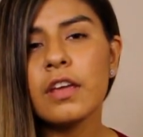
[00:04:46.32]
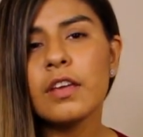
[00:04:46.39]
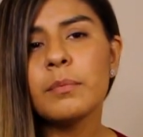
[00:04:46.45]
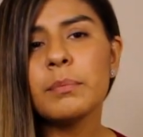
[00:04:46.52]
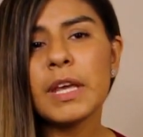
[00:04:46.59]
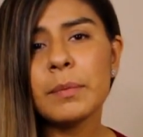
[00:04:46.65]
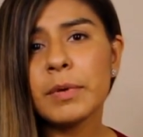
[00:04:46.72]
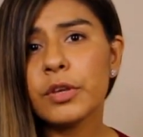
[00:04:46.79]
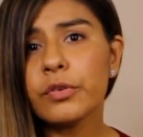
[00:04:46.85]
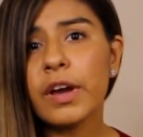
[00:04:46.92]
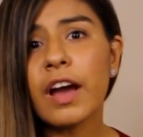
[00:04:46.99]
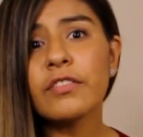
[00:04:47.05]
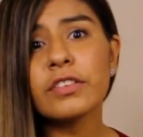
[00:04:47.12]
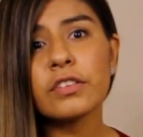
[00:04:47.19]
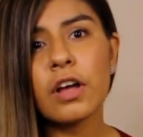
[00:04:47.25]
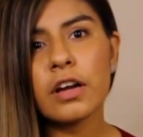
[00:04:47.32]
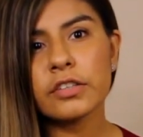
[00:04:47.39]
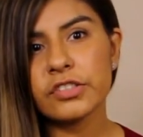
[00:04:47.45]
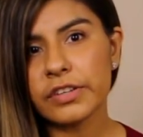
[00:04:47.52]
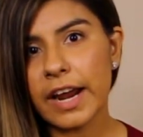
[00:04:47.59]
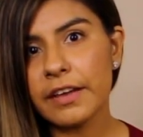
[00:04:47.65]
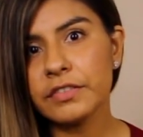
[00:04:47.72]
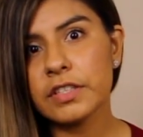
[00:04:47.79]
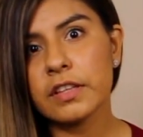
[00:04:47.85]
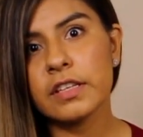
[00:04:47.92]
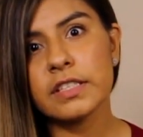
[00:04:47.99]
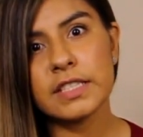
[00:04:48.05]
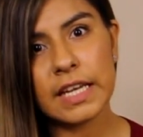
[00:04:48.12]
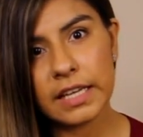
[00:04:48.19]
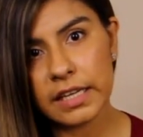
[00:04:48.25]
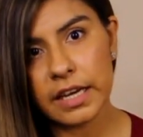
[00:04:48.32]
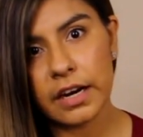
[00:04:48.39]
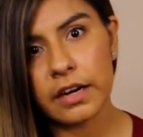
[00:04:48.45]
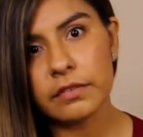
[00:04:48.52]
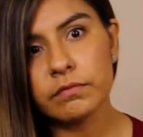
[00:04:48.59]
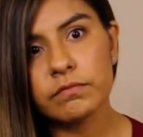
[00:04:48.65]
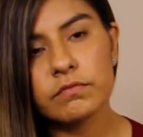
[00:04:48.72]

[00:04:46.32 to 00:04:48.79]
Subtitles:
Maybe you have a long drive to the daycare.